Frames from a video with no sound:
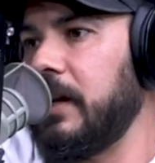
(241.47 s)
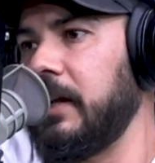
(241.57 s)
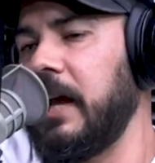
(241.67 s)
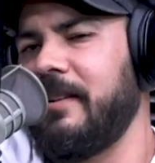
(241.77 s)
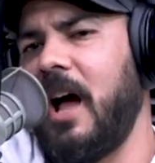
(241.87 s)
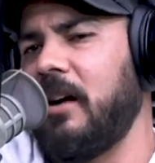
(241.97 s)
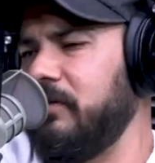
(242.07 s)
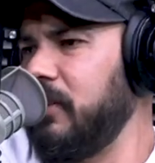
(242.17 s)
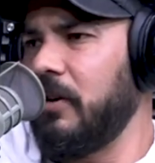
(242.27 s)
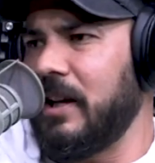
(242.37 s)
I eat again?
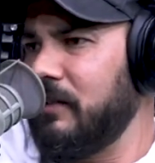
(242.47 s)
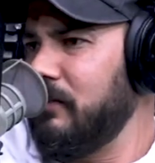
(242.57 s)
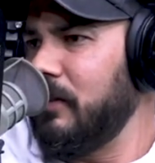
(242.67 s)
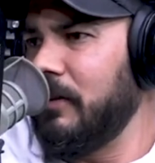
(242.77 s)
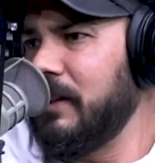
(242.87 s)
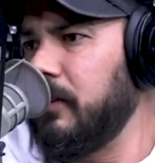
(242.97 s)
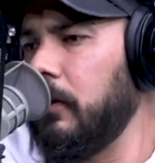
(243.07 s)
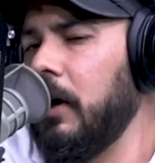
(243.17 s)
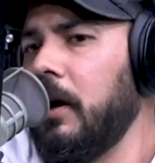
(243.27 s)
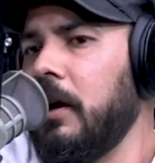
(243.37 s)
No, don't eat. You don't need to.